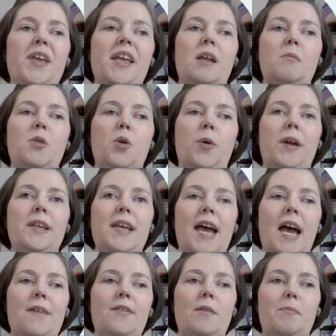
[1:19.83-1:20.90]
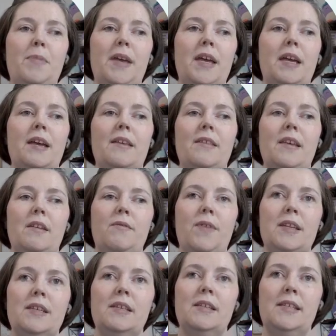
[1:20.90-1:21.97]
and I'm going to have it pick the
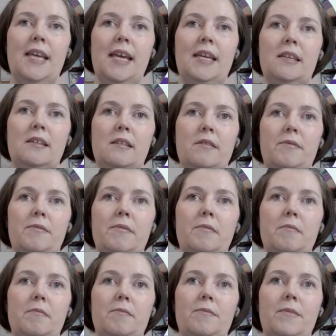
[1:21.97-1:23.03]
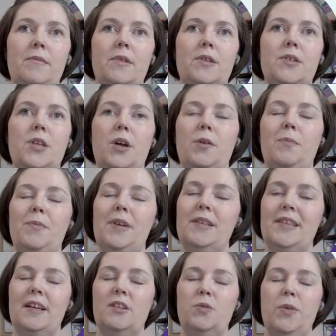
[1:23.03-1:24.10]
event date. So it
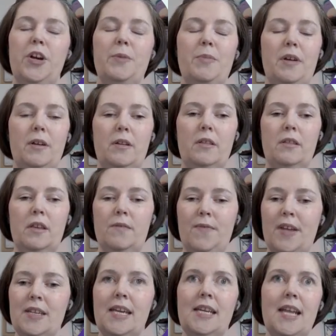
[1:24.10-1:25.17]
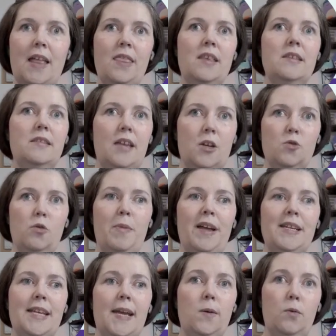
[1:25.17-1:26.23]
sounds weird, but the event date and the schedule
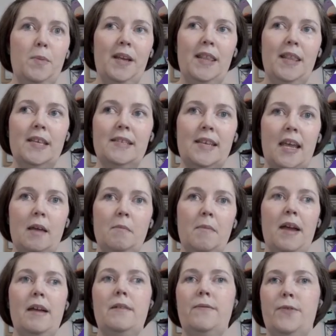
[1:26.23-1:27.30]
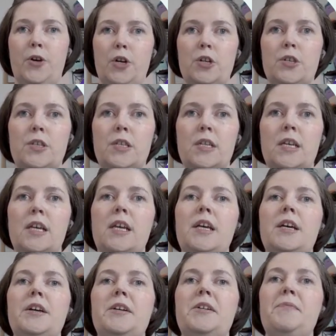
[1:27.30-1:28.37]
by date will be the same at first.
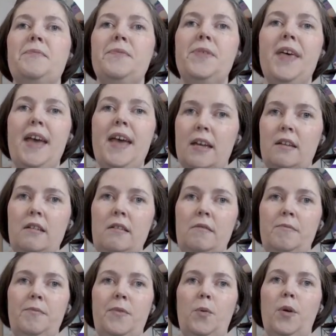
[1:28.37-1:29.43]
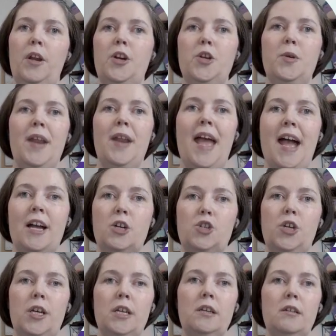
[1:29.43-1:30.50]
Then we're going to do an
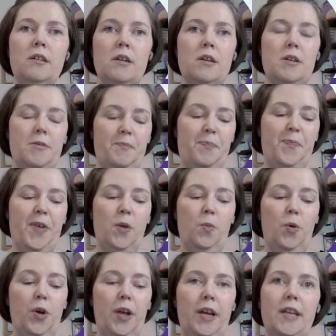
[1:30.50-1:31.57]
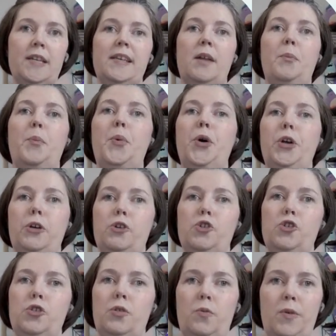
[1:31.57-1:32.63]
action and we're going to set a
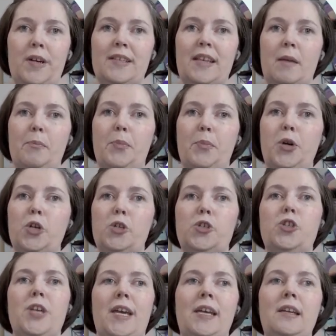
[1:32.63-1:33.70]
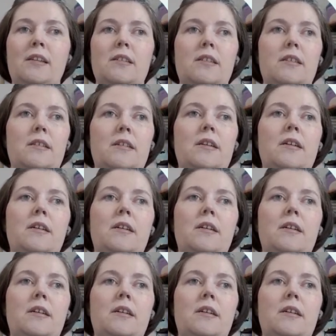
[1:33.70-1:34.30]
push. We're going to say push date.